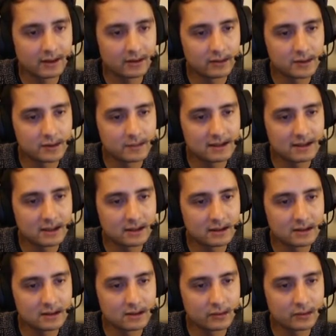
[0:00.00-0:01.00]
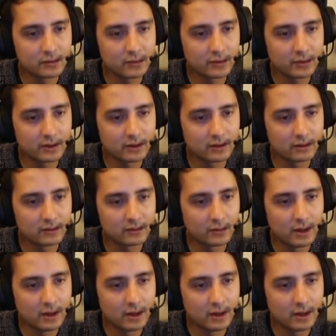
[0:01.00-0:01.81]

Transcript: spacing is not working. So